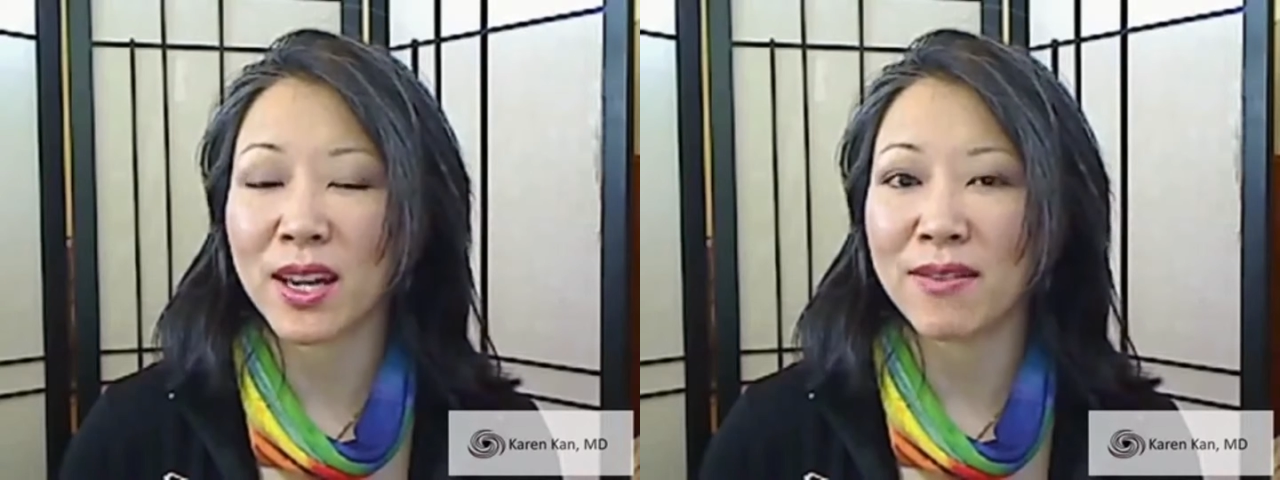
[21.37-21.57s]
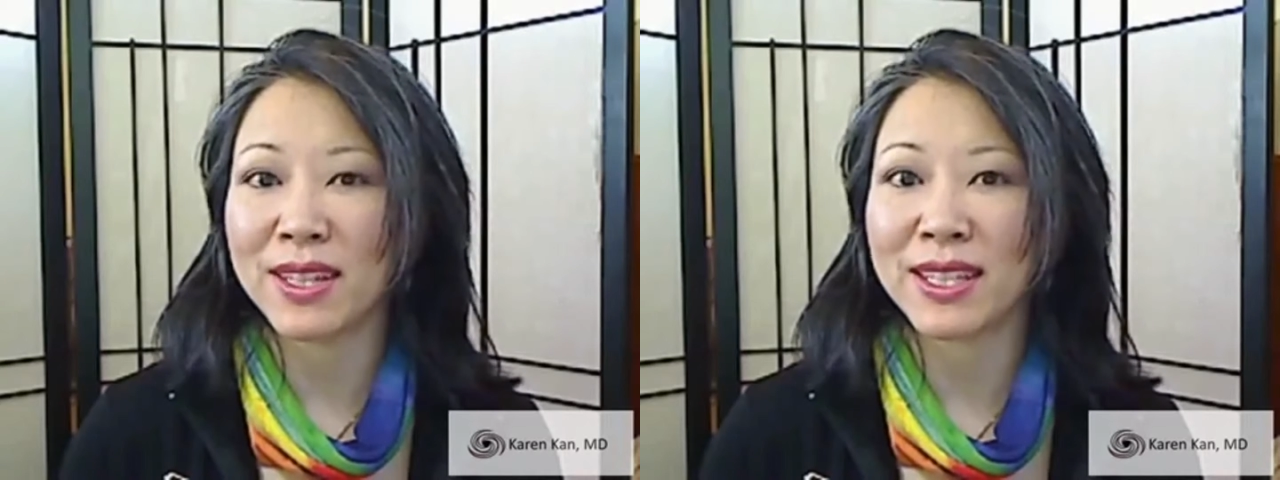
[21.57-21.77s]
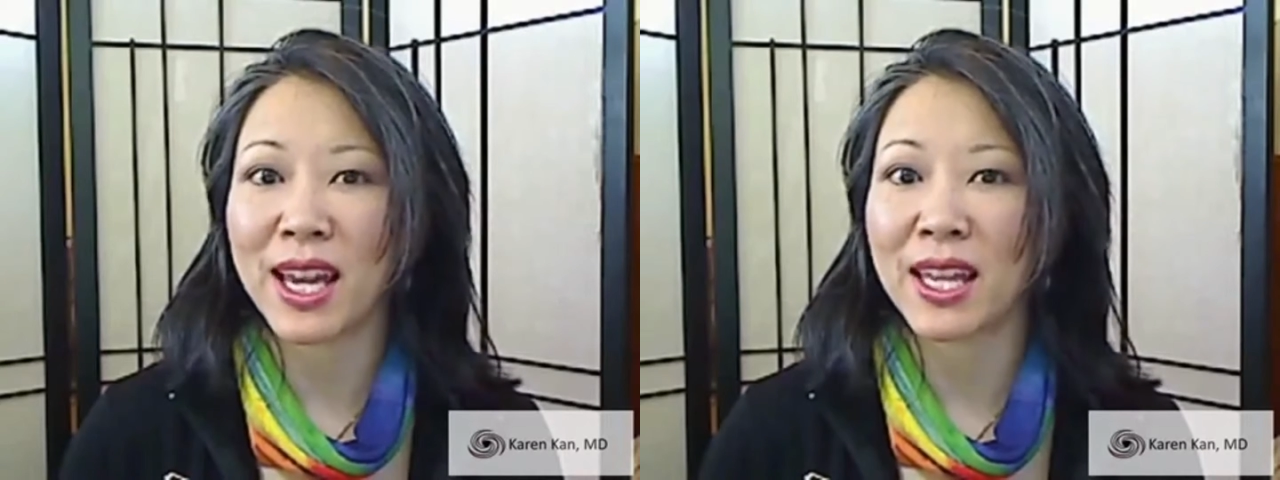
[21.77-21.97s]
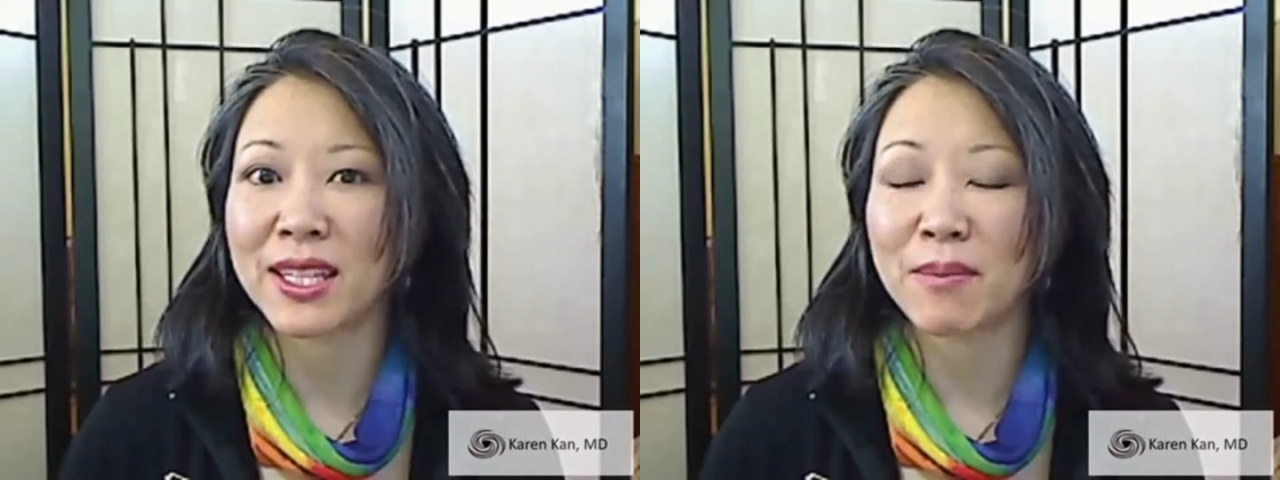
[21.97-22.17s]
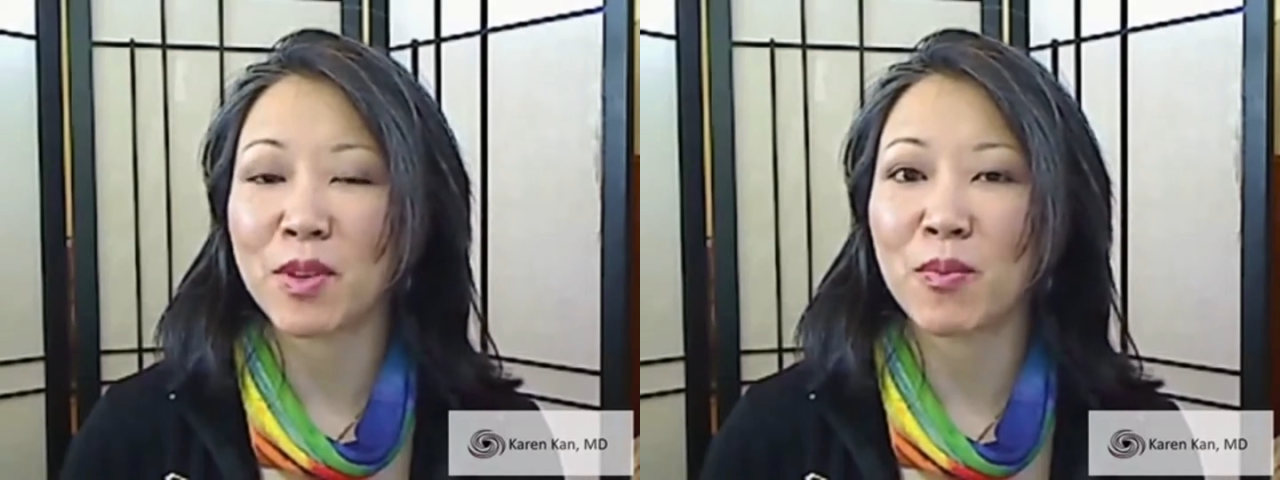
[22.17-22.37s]
of this
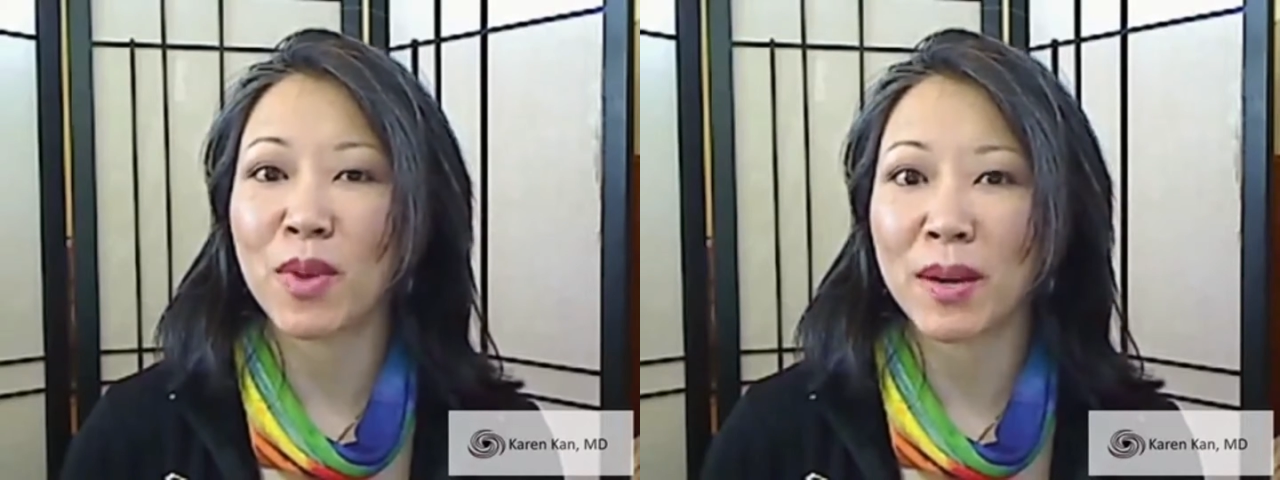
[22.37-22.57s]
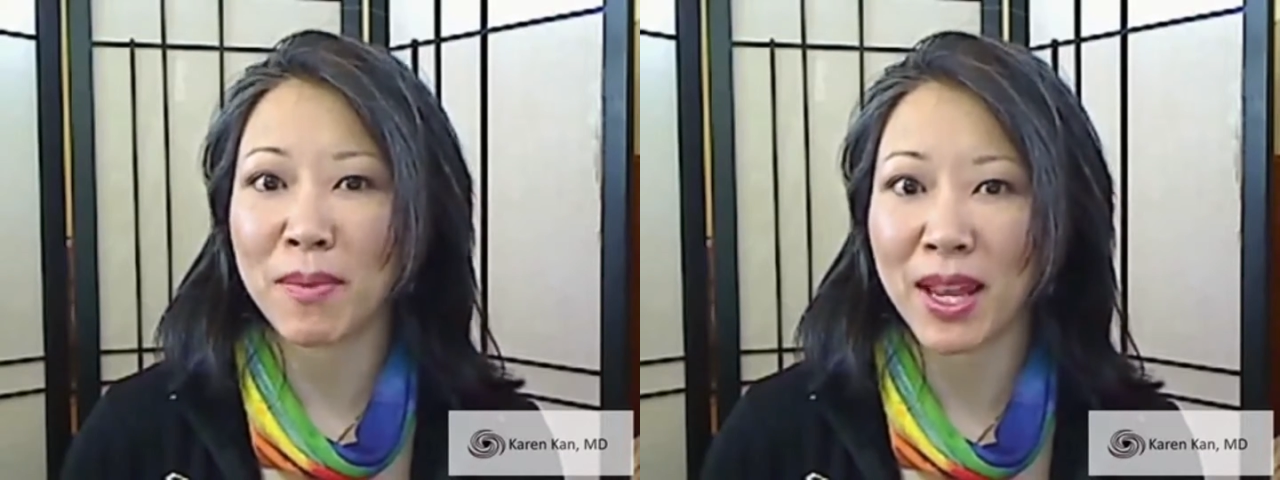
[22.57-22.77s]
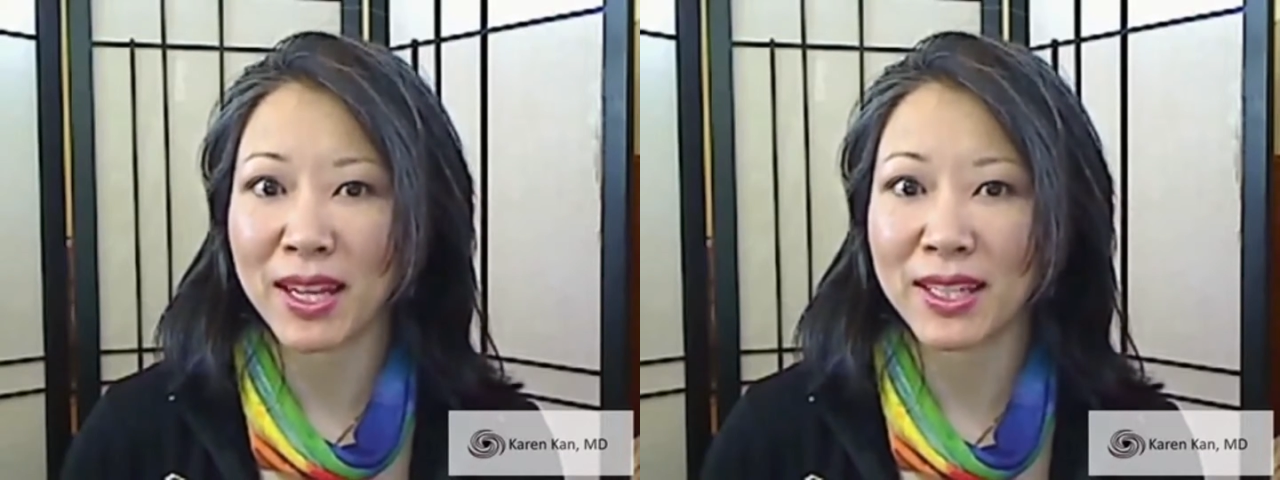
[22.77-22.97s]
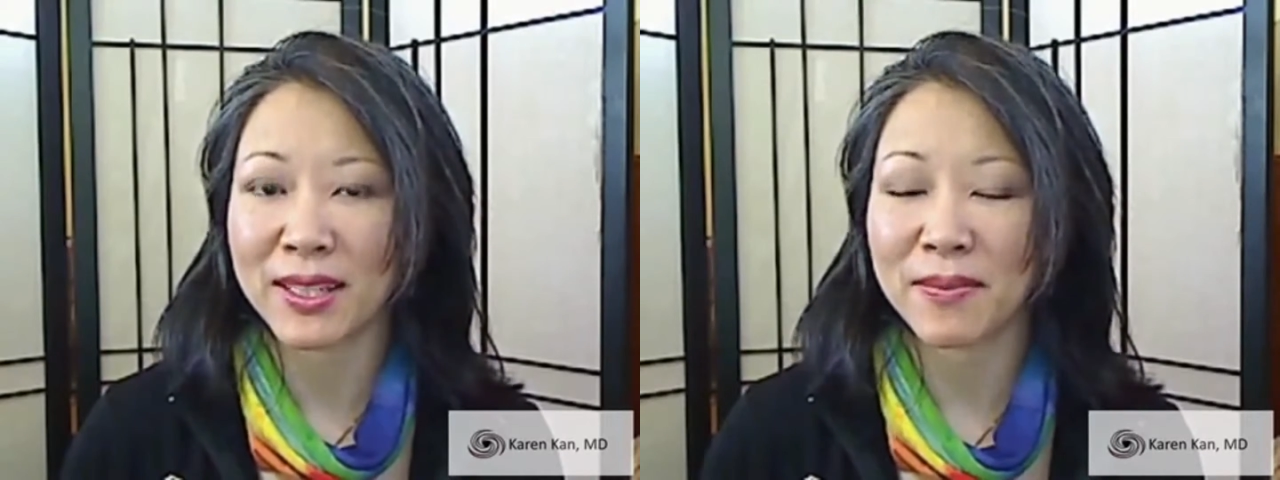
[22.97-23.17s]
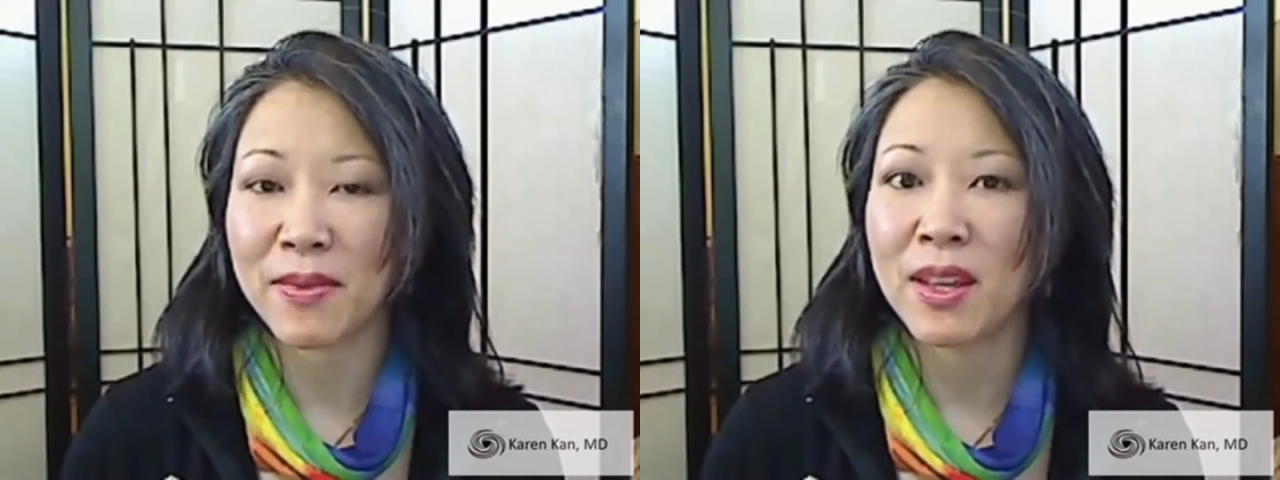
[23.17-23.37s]
concept of brain balance.